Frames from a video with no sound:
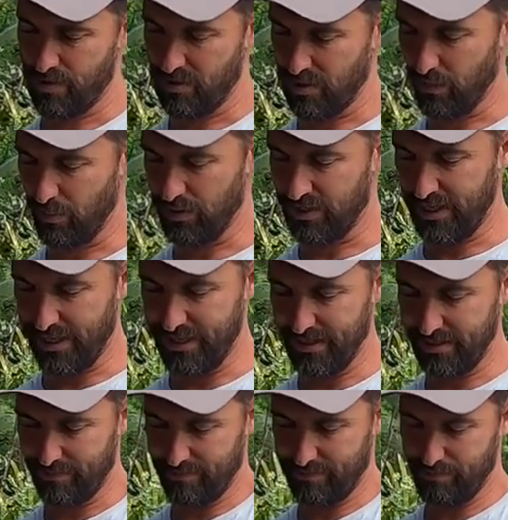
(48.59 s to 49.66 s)
There were 10
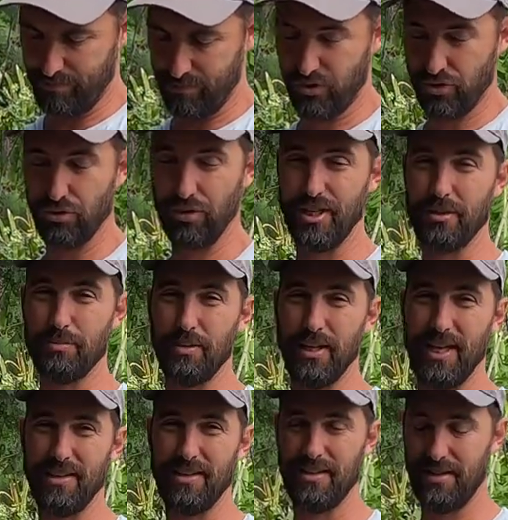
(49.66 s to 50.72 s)
trees
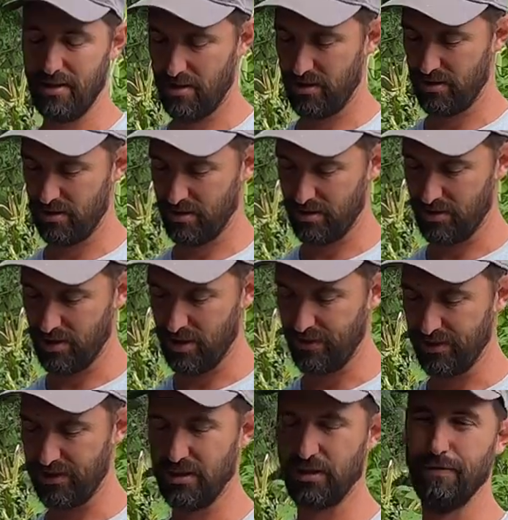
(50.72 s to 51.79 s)
planted, and
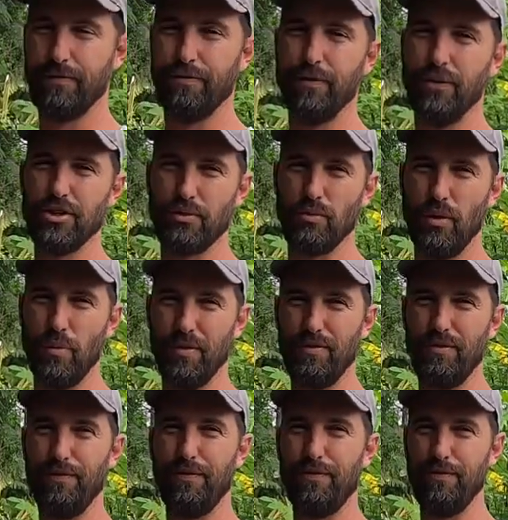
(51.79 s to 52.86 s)
this is the first one with
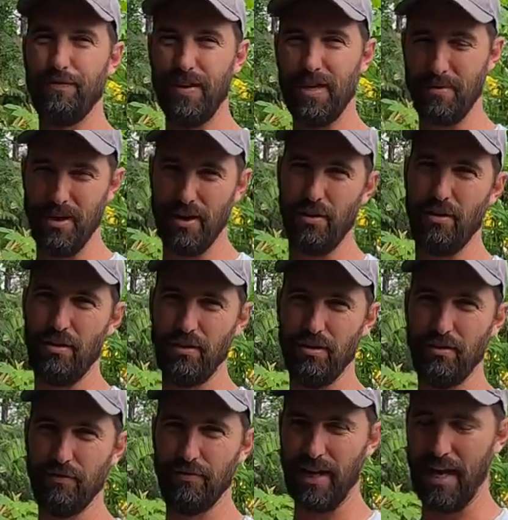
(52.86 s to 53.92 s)
female
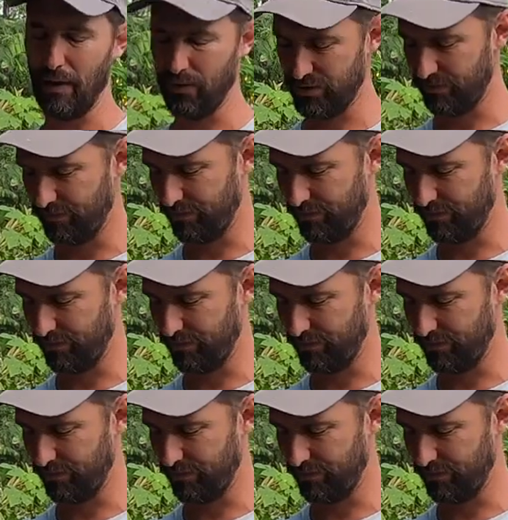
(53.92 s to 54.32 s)
flowers and